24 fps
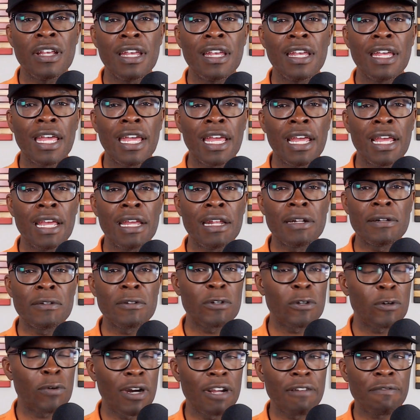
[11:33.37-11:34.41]
And
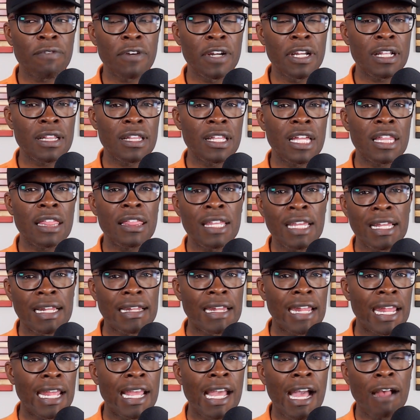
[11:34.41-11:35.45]
quite frankly, I think
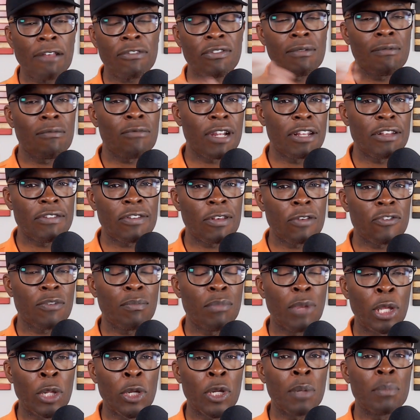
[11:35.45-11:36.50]
they got some racism
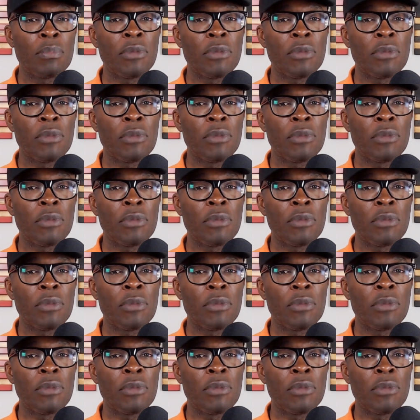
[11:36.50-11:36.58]
in them.